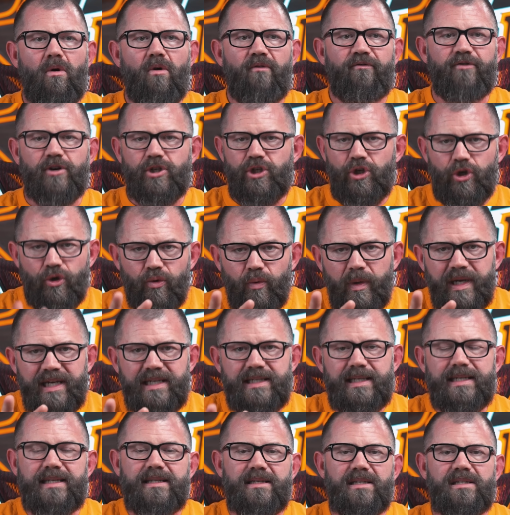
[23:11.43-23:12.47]
For 2
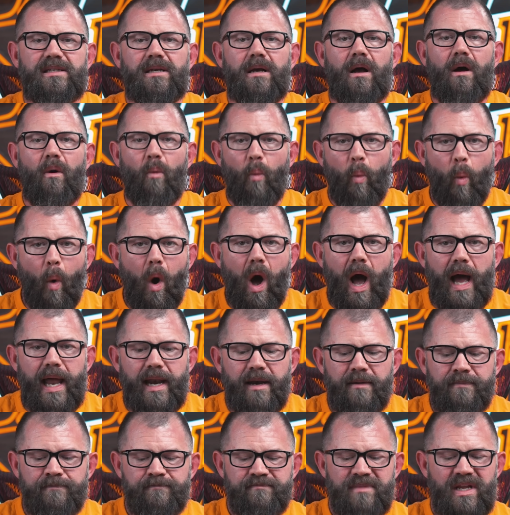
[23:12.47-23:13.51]
reasons.
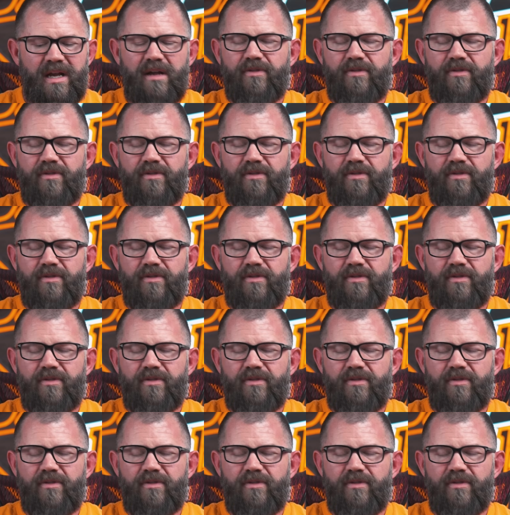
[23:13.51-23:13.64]
One,